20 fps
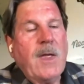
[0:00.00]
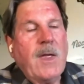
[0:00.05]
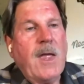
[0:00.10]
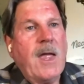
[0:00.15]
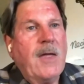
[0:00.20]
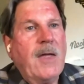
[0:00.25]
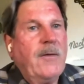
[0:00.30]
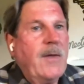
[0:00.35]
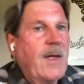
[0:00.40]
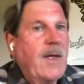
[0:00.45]

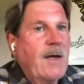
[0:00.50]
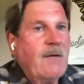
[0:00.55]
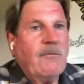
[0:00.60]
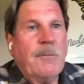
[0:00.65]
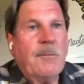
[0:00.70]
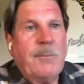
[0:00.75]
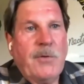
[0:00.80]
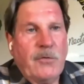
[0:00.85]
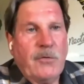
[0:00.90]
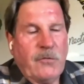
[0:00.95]
and have a
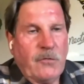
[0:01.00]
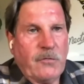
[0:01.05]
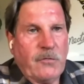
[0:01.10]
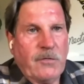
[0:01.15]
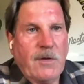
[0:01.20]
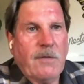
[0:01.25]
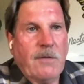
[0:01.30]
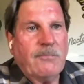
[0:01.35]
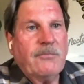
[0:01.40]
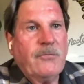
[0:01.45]
bunch of
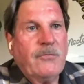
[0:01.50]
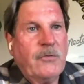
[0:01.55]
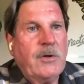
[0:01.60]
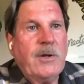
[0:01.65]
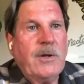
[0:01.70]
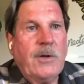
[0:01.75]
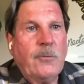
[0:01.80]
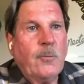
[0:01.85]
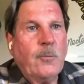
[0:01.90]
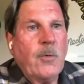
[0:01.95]
stuff
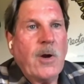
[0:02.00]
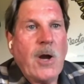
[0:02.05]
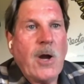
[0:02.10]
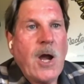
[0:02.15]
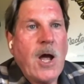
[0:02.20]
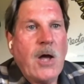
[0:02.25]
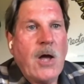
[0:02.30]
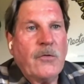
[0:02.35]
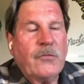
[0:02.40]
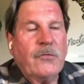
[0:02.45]
sitting in
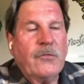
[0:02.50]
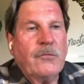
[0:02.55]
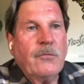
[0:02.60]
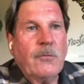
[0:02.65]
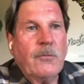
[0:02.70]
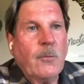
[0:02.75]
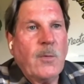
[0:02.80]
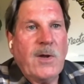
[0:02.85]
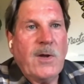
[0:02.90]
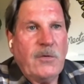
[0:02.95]
warehouses
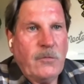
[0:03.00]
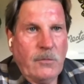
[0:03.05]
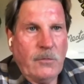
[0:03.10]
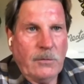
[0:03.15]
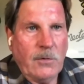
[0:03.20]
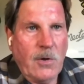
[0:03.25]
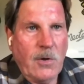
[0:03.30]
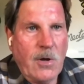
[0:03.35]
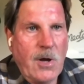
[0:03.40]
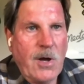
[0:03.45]
for way
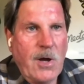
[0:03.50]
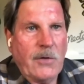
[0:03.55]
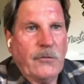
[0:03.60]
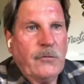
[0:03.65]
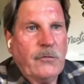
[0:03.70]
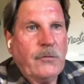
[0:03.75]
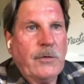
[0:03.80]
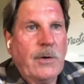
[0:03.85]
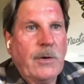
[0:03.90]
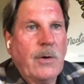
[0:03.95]
too long.
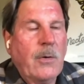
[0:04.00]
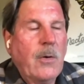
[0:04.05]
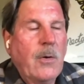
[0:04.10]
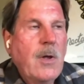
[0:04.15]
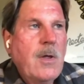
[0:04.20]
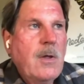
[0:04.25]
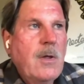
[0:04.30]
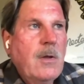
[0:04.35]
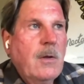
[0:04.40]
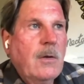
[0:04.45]
So
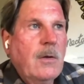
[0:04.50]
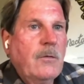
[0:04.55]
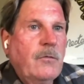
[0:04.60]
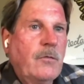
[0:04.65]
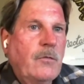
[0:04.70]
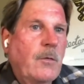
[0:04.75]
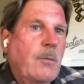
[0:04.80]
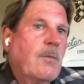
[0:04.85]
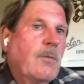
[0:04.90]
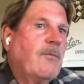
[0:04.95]

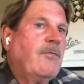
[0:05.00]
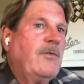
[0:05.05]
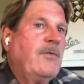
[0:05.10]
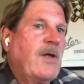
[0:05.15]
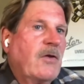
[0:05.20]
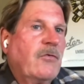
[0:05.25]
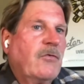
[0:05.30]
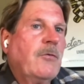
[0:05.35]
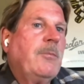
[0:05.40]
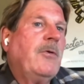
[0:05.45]
we're
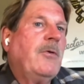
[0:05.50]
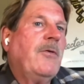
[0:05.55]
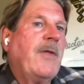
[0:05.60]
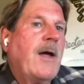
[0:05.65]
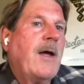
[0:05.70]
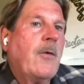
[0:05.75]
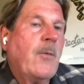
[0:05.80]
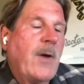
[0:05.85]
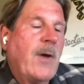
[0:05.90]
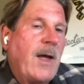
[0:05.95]
flexible
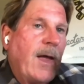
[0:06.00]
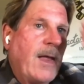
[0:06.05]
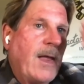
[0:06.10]
that way,